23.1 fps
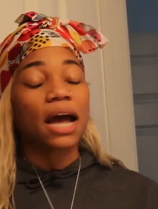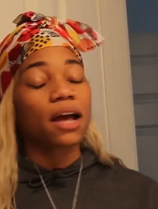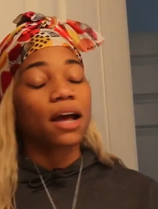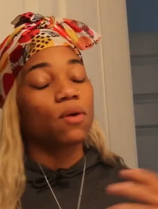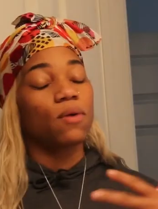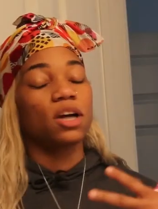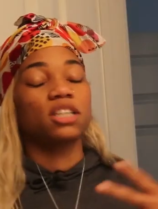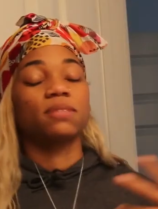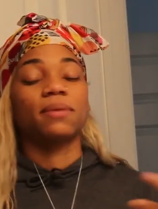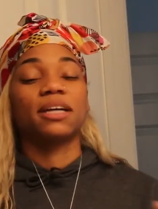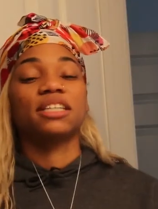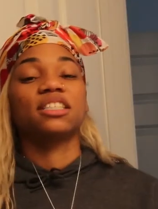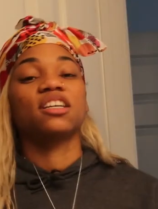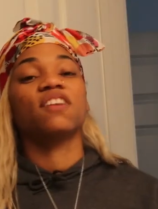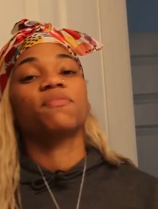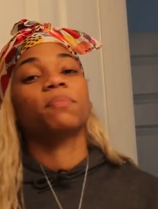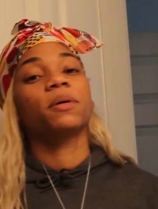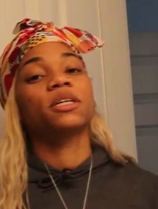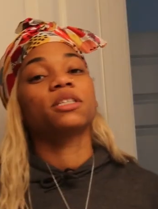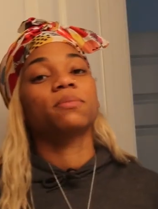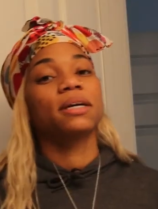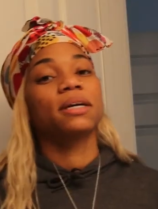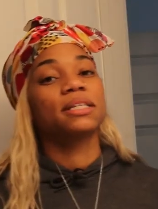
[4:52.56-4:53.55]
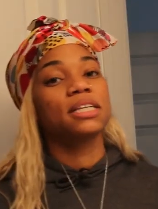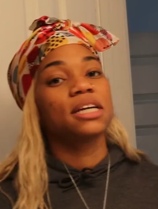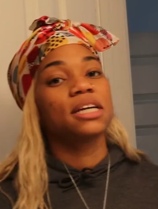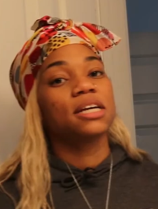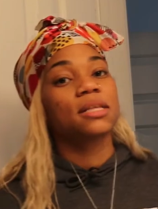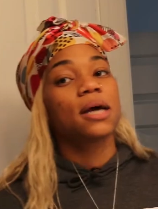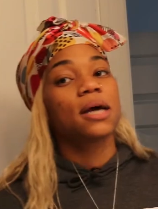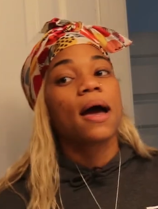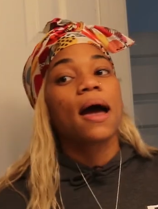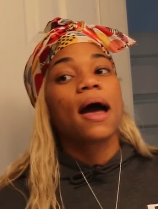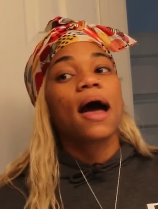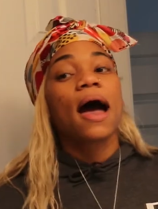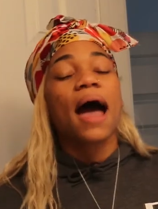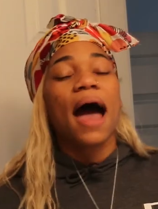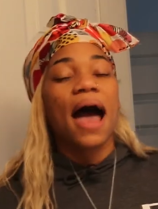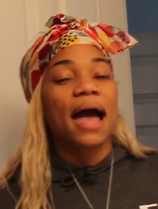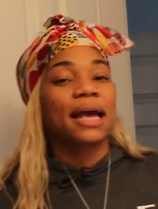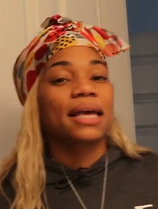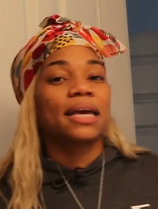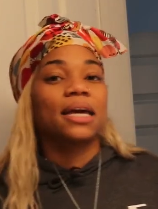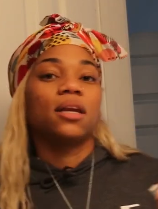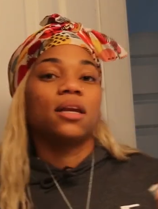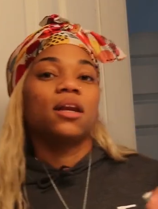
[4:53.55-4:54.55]
I can watch myself brush my teeth.
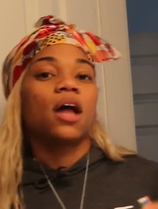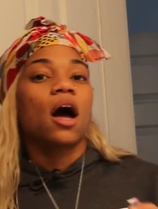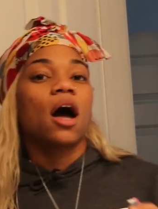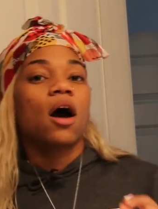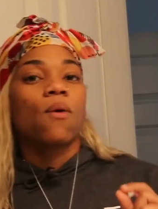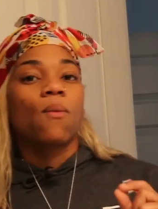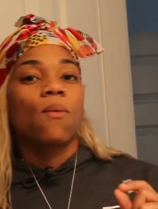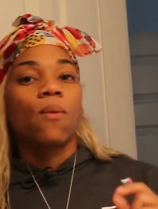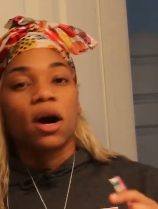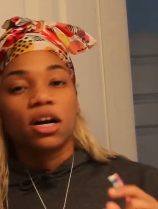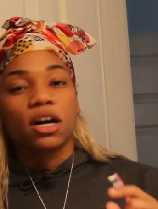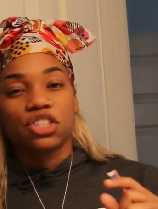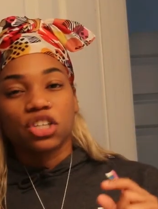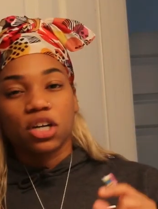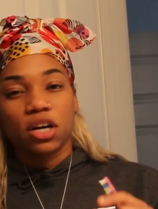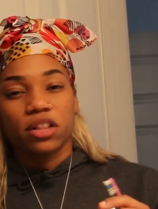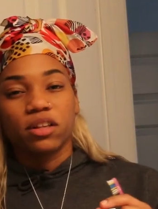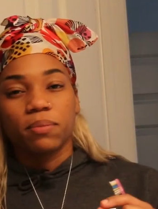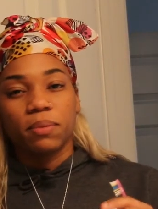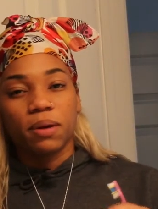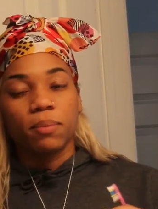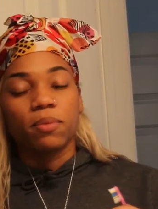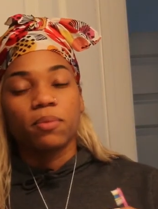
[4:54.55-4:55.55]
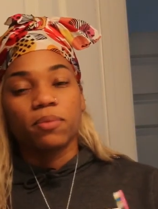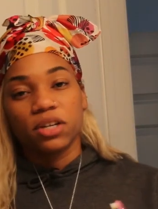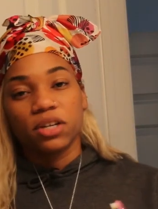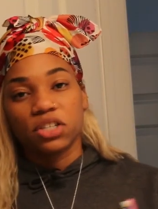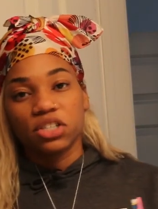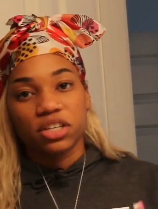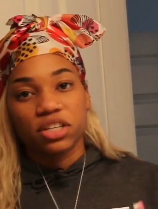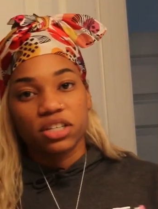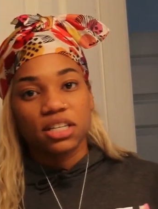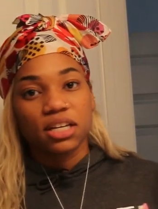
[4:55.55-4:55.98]
I cannot watch other people brush their